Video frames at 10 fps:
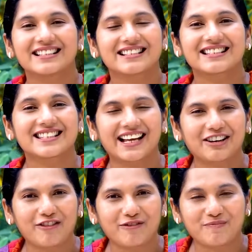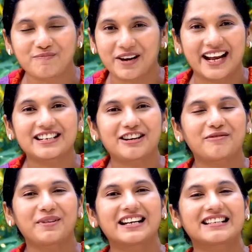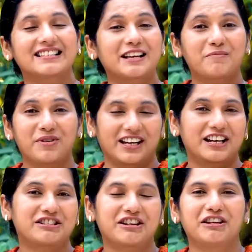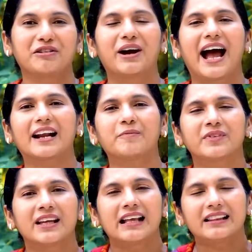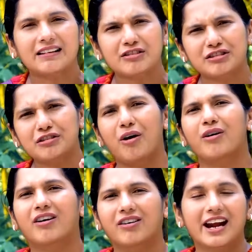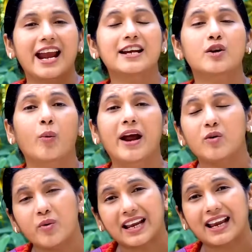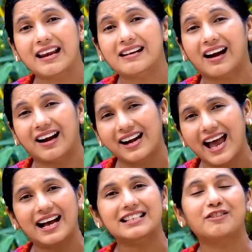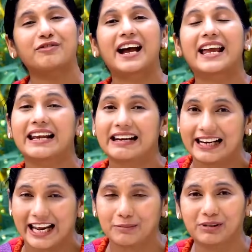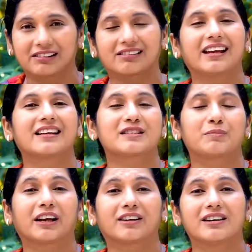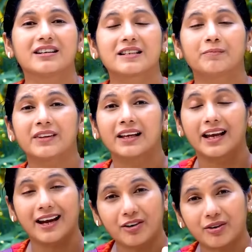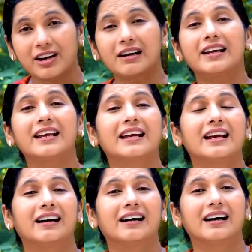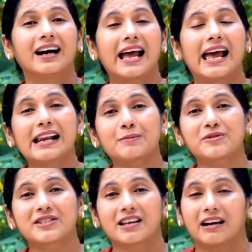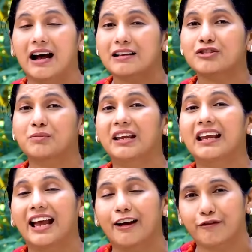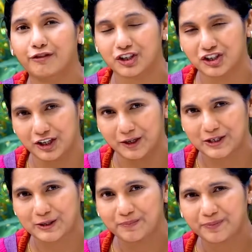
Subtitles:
set of plenty of medicines and bring it to you. And that's so great when we can classify and label things, because it really helps us to be efficient.